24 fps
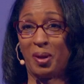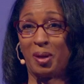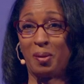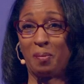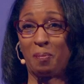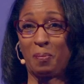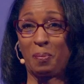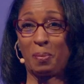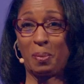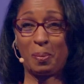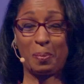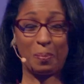right?
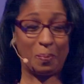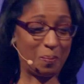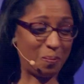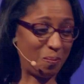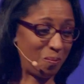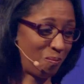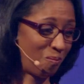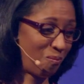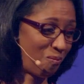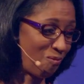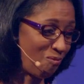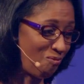
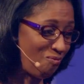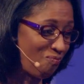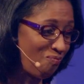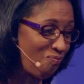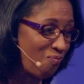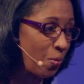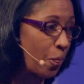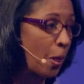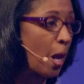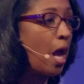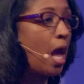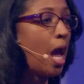
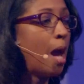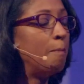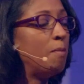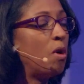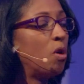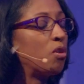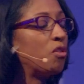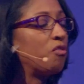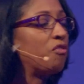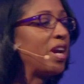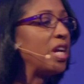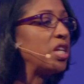And
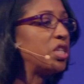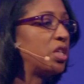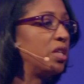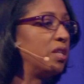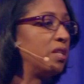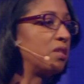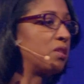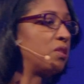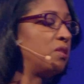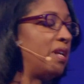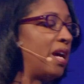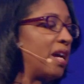motivation
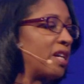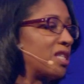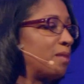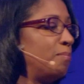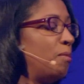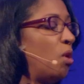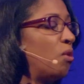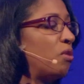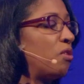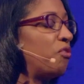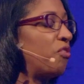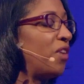is next.
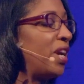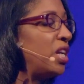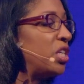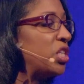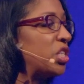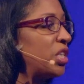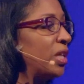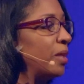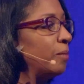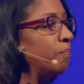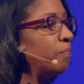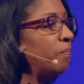
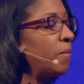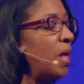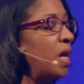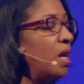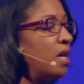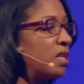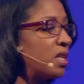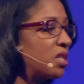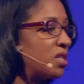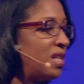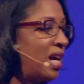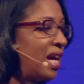Motivation
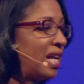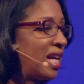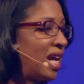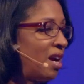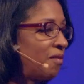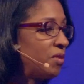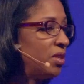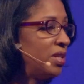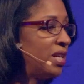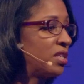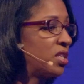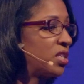does not
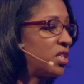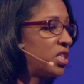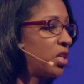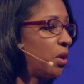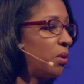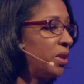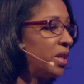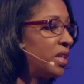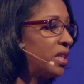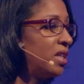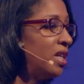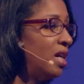have to
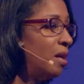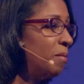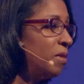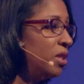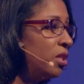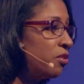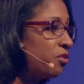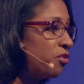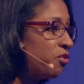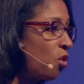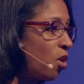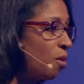necessarily come in
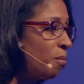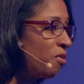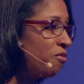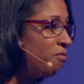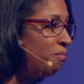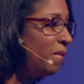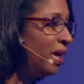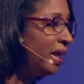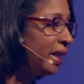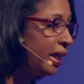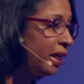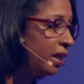the form of
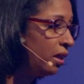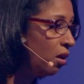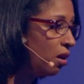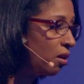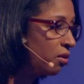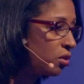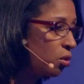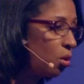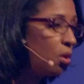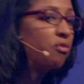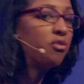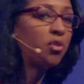money,
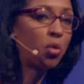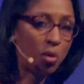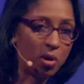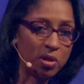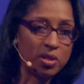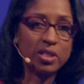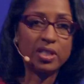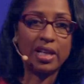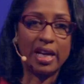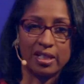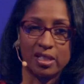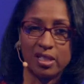although of
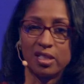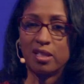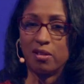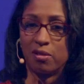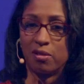course that's